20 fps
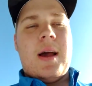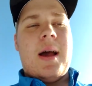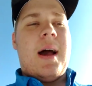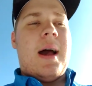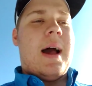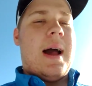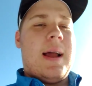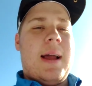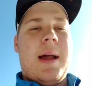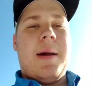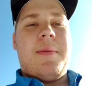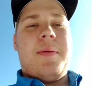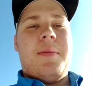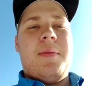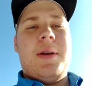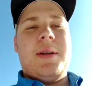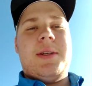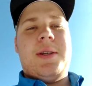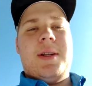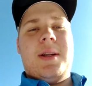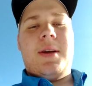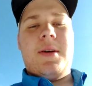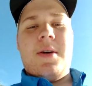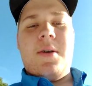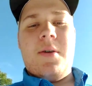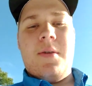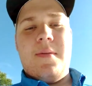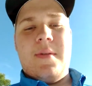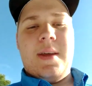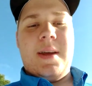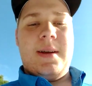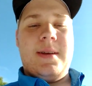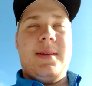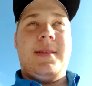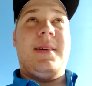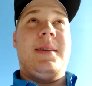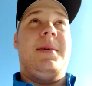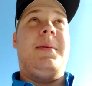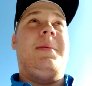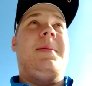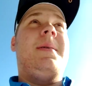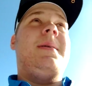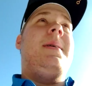I got permission to go over there, so